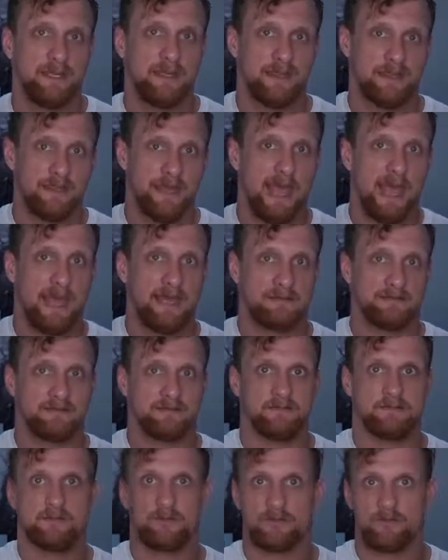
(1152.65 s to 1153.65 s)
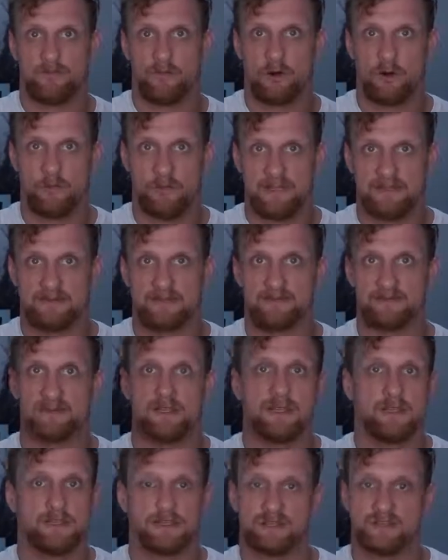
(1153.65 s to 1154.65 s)
that performance
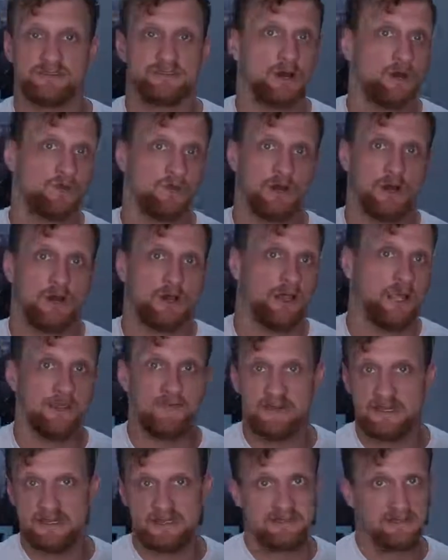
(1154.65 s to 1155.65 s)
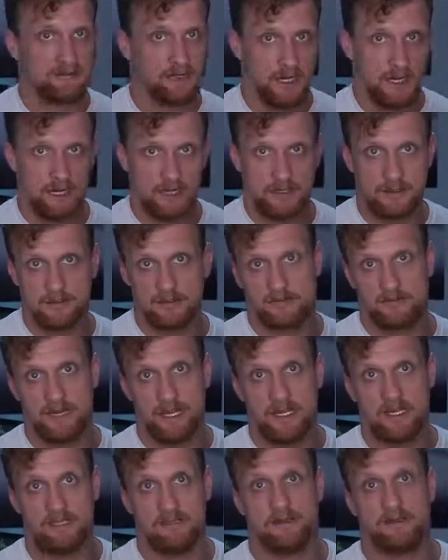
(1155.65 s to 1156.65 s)
just overall, even at stock, right?